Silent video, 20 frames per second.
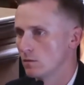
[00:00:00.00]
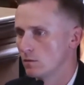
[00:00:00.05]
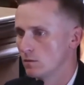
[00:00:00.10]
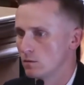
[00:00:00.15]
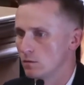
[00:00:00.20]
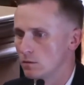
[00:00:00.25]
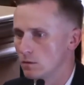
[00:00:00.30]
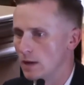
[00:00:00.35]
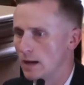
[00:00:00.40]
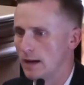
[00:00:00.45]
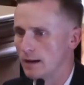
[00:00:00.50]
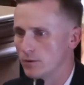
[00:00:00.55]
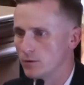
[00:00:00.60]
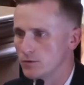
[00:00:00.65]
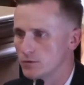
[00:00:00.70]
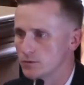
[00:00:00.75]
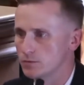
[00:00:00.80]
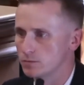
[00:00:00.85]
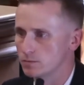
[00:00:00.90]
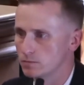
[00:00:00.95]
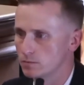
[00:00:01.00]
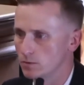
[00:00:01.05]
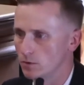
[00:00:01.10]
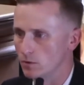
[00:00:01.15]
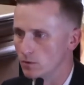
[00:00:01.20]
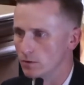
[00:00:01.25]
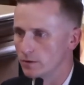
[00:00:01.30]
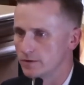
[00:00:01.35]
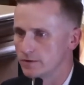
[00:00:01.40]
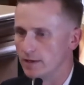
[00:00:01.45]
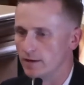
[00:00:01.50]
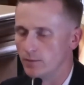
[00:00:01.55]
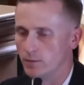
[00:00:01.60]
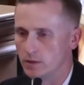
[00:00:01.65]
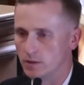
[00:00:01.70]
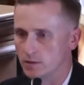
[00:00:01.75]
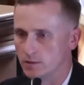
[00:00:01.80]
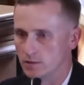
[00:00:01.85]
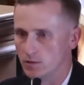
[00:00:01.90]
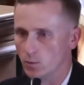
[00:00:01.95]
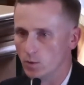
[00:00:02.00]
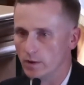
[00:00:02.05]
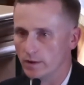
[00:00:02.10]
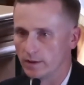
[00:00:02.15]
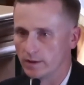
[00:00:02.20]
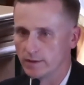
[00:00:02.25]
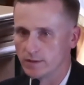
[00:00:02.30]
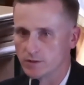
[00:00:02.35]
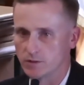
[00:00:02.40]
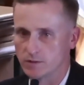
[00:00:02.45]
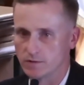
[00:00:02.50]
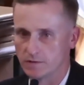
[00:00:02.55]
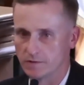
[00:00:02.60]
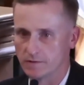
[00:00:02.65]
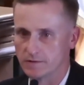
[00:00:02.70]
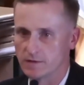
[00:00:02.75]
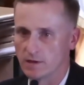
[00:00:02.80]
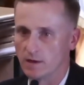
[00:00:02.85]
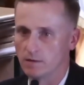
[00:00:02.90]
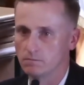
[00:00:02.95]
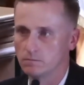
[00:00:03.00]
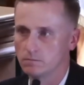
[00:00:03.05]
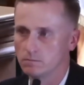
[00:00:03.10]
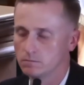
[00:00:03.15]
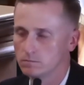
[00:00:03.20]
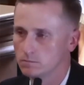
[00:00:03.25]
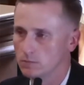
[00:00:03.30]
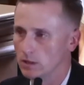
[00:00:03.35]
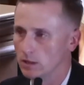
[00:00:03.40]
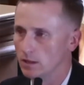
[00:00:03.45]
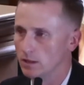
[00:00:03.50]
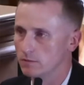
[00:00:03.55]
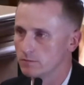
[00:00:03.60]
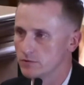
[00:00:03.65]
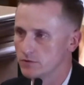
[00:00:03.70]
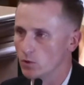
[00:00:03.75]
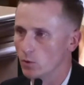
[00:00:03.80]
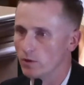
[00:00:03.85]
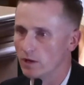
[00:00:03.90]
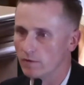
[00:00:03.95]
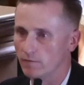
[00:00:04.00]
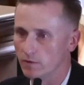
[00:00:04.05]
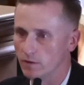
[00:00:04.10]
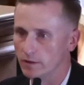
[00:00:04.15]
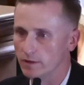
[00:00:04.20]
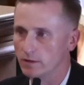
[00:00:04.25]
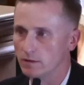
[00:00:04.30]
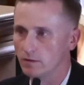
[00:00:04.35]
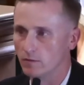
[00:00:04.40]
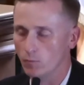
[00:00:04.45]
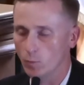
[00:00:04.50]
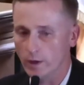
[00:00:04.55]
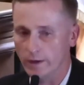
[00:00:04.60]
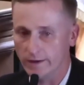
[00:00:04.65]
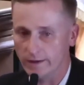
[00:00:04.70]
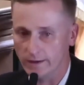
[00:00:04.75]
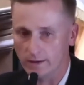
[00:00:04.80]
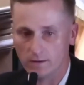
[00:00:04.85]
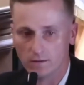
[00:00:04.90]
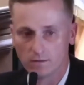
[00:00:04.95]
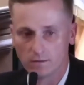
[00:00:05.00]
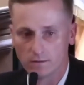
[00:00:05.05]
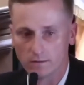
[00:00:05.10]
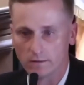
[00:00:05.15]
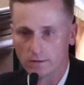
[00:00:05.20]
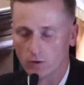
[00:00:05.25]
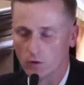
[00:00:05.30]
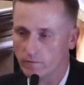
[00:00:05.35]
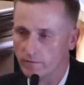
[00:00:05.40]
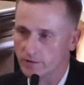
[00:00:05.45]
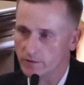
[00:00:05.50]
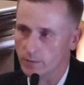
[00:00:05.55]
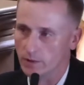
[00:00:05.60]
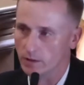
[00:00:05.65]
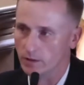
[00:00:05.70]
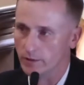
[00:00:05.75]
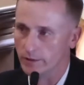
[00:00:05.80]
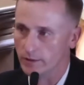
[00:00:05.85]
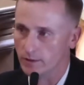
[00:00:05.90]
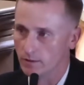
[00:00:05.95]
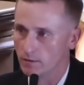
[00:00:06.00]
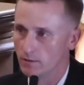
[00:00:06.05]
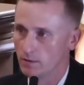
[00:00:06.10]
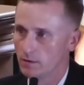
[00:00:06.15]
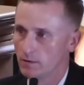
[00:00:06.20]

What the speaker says: It was a little extended because of the weather conditions at the time. Snowing heavily, windy, low visibility.